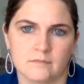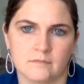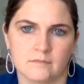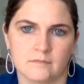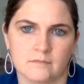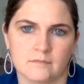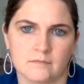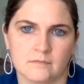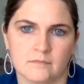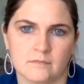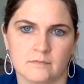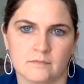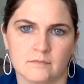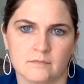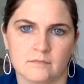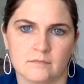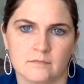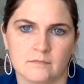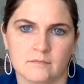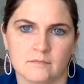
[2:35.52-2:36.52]

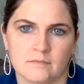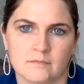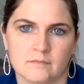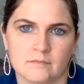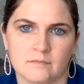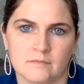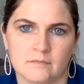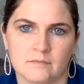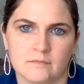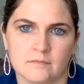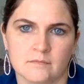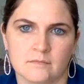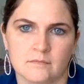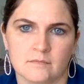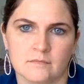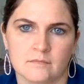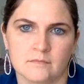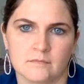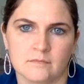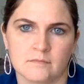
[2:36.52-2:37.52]

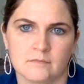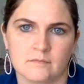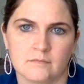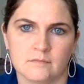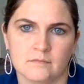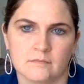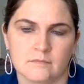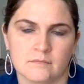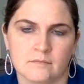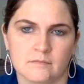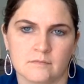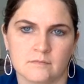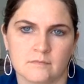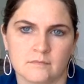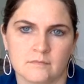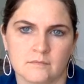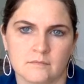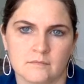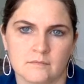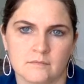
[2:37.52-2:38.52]

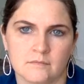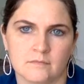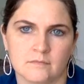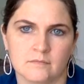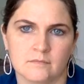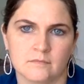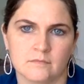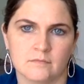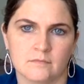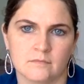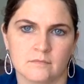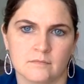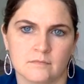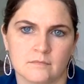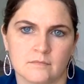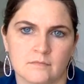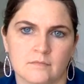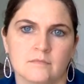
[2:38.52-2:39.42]
This person isn't speaking.